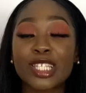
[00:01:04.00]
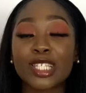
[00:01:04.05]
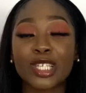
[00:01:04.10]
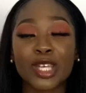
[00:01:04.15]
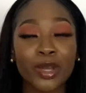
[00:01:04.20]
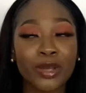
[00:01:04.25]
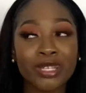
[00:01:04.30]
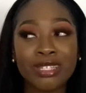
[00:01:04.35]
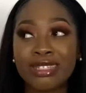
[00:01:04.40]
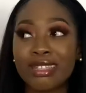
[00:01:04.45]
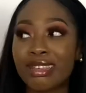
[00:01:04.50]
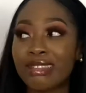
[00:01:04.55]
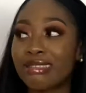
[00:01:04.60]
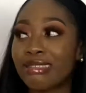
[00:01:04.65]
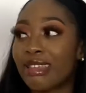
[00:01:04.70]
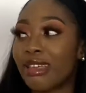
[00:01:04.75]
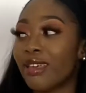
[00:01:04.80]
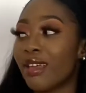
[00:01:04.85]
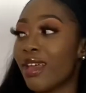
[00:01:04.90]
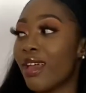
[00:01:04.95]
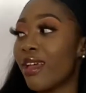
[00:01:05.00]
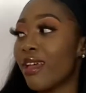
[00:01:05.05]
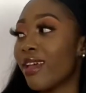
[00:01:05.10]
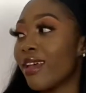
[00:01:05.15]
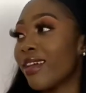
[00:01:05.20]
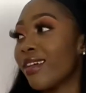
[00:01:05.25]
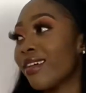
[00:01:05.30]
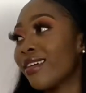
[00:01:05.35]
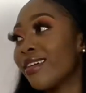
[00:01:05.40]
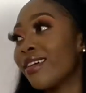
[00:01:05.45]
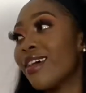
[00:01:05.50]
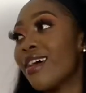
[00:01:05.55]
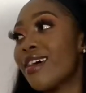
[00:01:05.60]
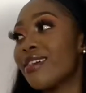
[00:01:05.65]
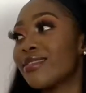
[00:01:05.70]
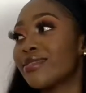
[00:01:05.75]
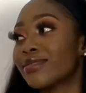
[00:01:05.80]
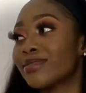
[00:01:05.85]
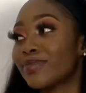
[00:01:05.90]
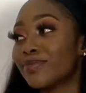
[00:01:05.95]
ghosting thing.
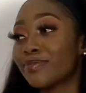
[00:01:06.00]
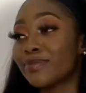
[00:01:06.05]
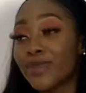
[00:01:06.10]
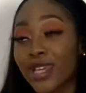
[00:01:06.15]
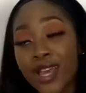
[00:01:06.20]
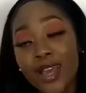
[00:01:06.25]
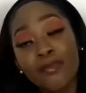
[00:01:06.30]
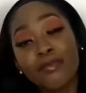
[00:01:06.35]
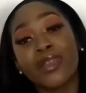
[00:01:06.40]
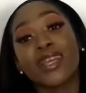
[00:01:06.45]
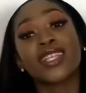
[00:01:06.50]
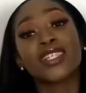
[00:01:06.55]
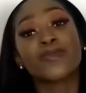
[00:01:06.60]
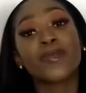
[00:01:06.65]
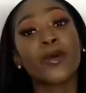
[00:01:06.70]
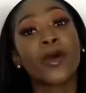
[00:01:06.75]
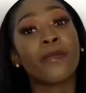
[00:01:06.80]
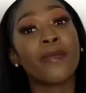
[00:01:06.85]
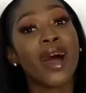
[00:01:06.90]
Please me when